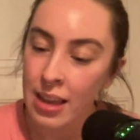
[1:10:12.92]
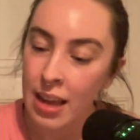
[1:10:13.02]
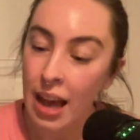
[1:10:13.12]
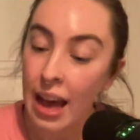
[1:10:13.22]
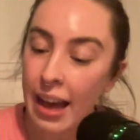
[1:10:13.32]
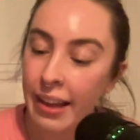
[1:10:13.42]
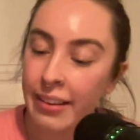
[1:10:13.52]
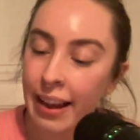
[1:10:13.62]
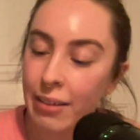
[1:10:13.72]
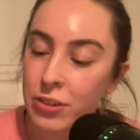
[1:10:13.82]
A hand
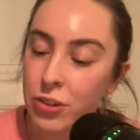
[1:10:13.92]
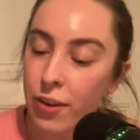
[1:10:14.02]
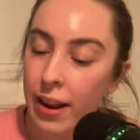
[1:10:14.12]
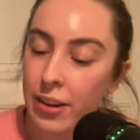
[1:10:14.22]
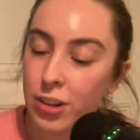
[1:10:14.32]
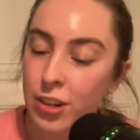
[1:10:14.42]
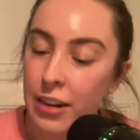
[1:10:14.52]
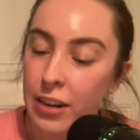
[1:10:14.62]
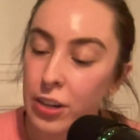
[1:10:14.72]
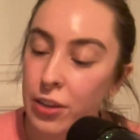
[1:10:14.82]
outstretched
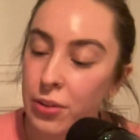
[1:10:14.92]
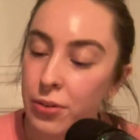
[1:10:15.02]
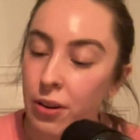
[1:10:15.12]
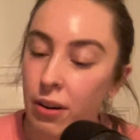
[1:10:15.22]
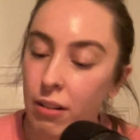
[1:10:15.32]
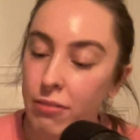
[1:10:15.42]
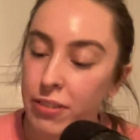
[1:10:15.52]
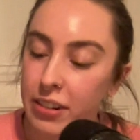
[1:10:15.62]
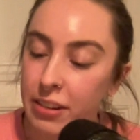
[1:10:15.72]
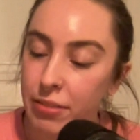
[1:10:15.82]
and a cure
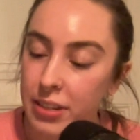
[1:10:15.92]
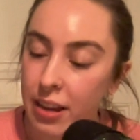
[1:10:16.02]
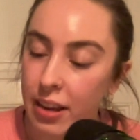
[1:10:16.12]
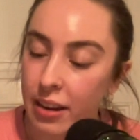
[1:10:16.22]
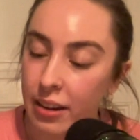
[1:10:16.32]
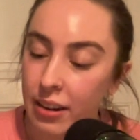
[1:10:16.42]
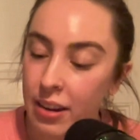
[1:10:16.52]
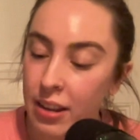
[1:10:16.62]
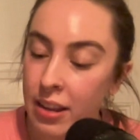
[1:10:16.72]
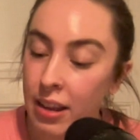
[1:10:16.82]
offered in return.
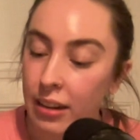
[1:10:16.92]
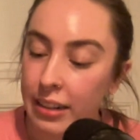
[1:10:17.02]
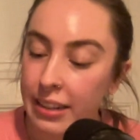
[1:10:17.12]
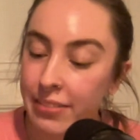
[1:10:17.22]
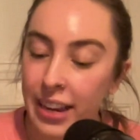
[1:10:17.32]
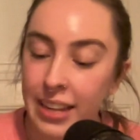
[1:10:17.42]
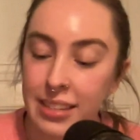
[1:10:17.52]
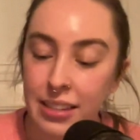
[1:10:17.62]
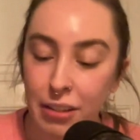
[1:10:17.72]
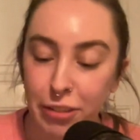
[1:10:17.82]
Alleviate
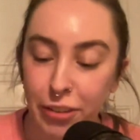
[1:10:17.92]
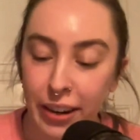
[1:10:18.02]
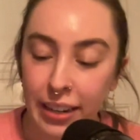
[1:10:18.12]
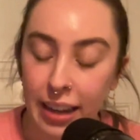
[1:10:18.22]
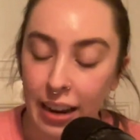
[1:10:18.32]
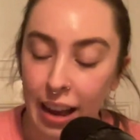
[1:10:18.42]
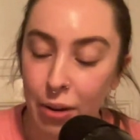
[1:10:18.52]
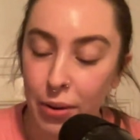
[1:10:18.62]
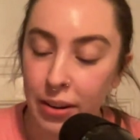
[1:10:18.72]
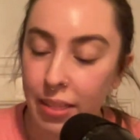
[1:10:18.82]
suffering,
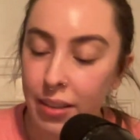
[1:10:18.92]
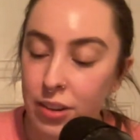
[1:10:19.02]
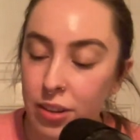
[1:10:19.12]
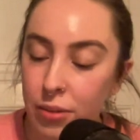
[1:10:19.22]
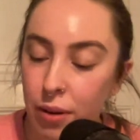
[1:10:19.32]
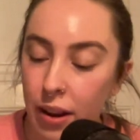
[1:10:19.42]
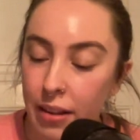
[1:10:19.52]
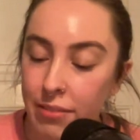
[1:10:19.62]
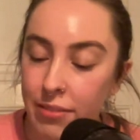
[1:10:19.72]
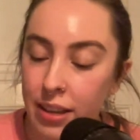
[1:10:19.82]
allow another to
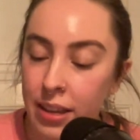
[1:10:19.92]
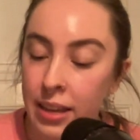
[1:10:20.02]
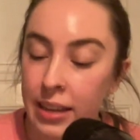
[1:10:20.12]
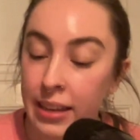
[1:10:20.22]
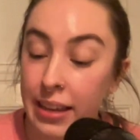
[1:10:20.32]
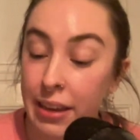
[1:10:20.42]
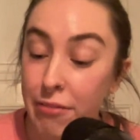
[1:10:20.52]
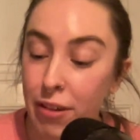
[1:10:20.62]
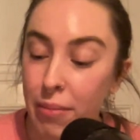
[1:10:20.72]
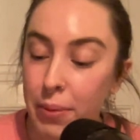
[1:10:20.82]
thrive.
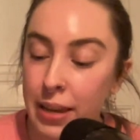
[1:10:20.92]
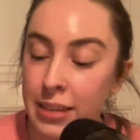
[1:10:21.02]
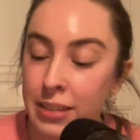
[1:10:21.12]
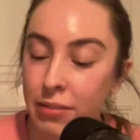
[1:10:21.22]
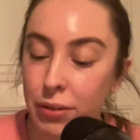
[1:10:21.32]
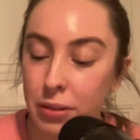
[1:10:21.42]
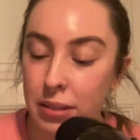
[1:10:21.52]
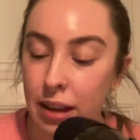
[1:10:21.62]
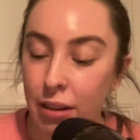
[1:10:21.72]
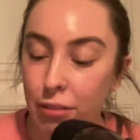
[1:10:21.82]
Give a piece of
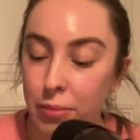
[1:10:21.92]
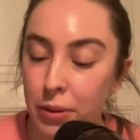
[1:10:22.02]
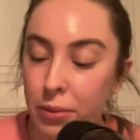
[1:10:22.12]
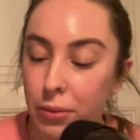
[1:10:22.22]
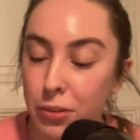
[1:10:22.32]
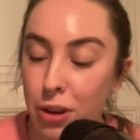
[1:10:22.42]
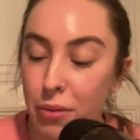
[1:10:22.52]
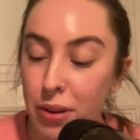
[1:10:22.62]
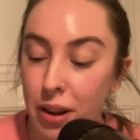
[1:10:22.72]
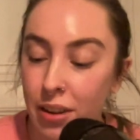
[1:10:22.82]
yourself, but also
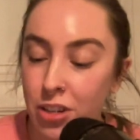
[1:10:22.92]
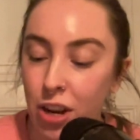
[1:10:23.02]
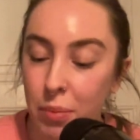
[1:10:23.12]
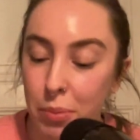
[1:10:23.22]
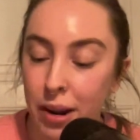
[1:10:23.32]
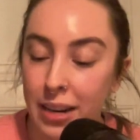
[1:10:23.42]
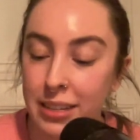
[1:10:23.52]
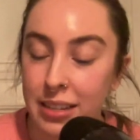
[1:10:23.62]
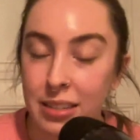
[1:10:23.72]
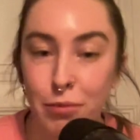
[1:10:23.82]
nurture a
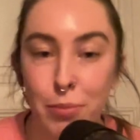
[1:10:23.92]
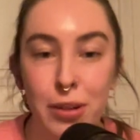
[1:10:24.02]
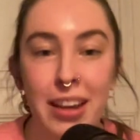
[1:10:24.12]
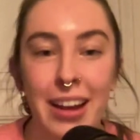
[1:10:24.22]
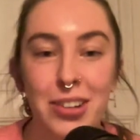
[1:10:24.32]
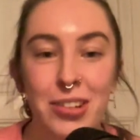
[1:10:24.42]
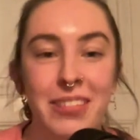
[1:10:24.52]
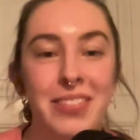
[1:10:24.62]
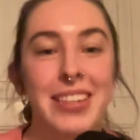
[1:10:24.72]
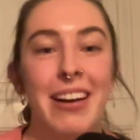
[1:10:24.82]
practice of protection
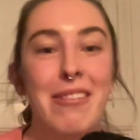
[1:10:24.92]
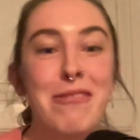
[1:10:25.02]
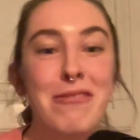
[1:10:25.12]
of self.